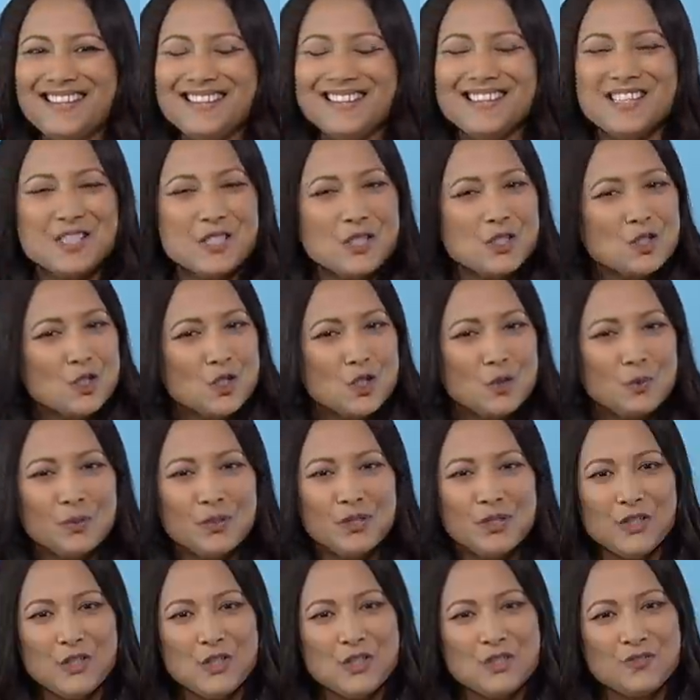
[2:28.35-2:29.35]
This is super
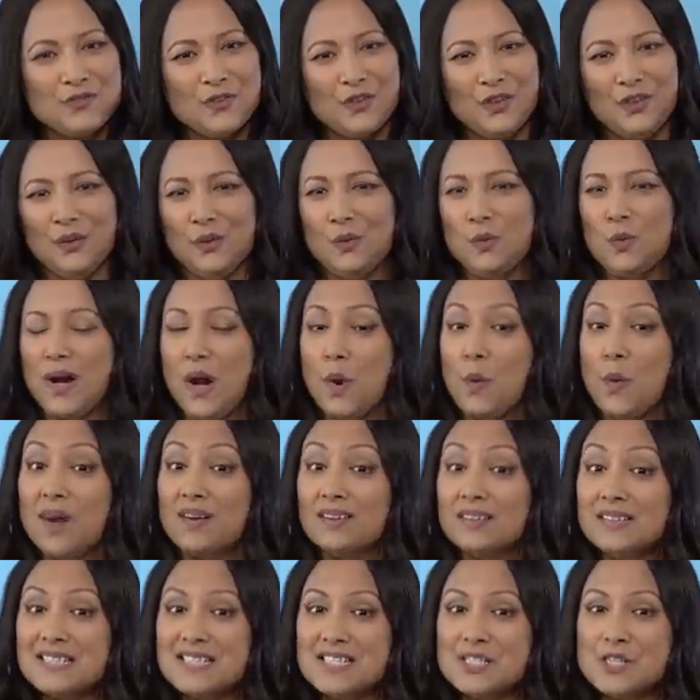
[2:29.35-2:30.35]
useful when I want
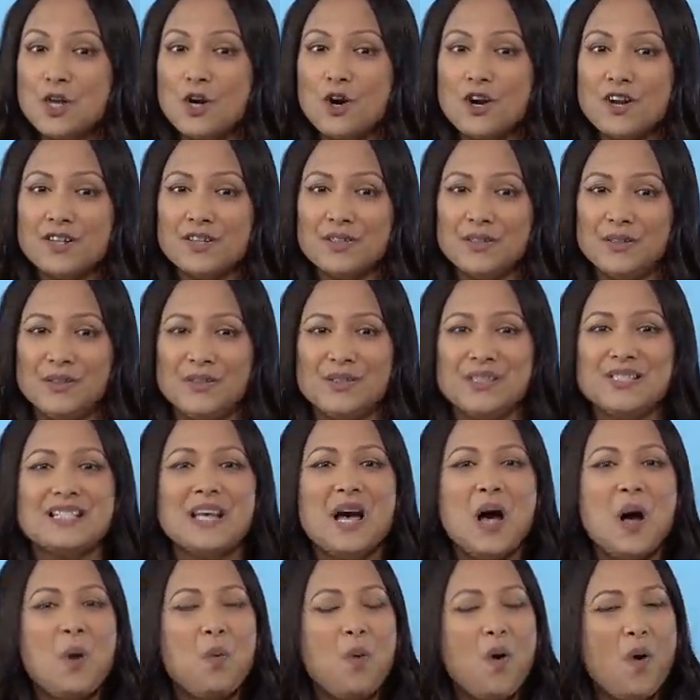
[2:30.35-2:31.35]
to listen to articles
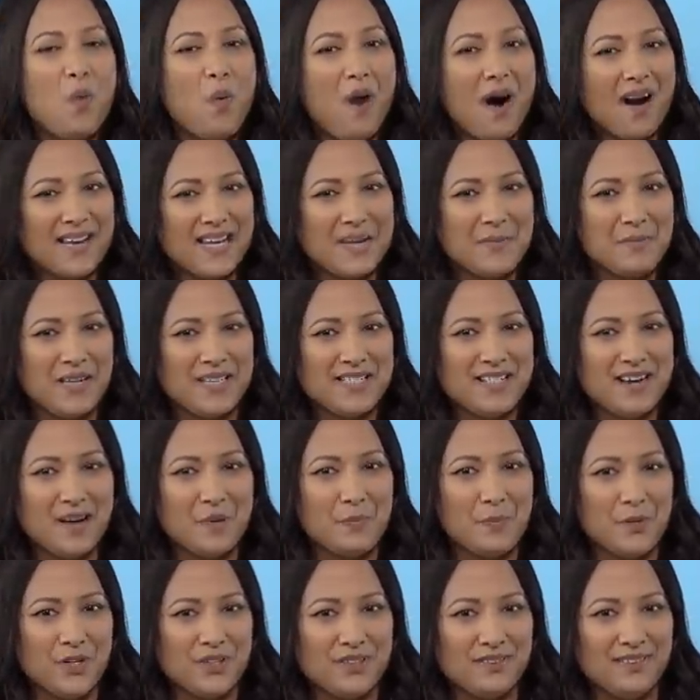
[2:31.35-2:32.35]
while walking my
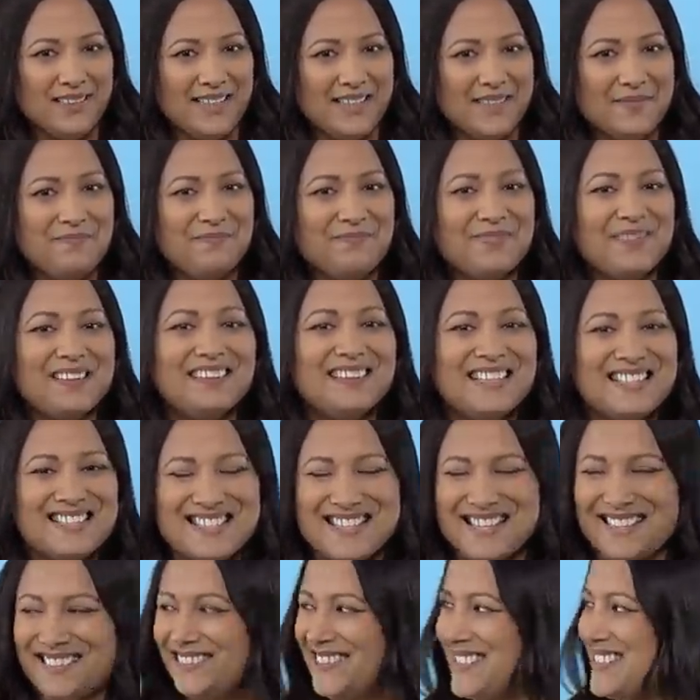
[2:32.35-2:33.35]
dog Berkeley. Let's
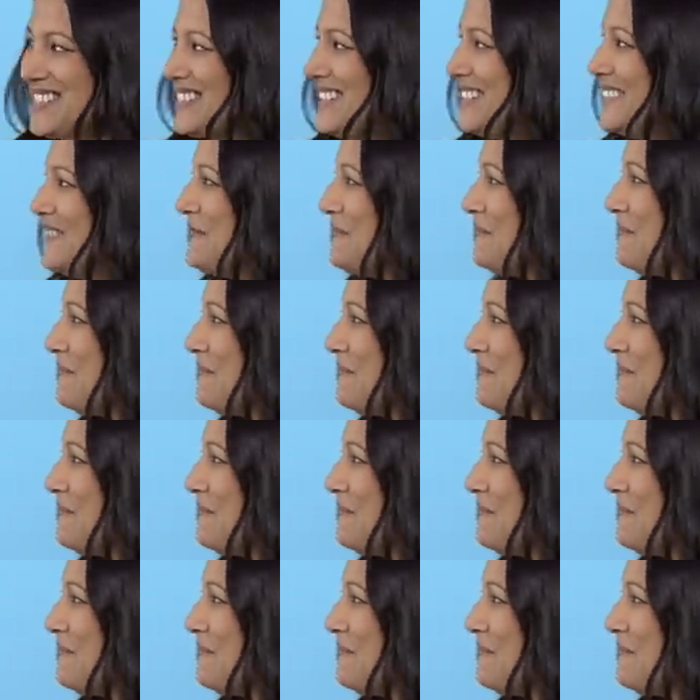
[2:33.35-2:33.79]
take a listen.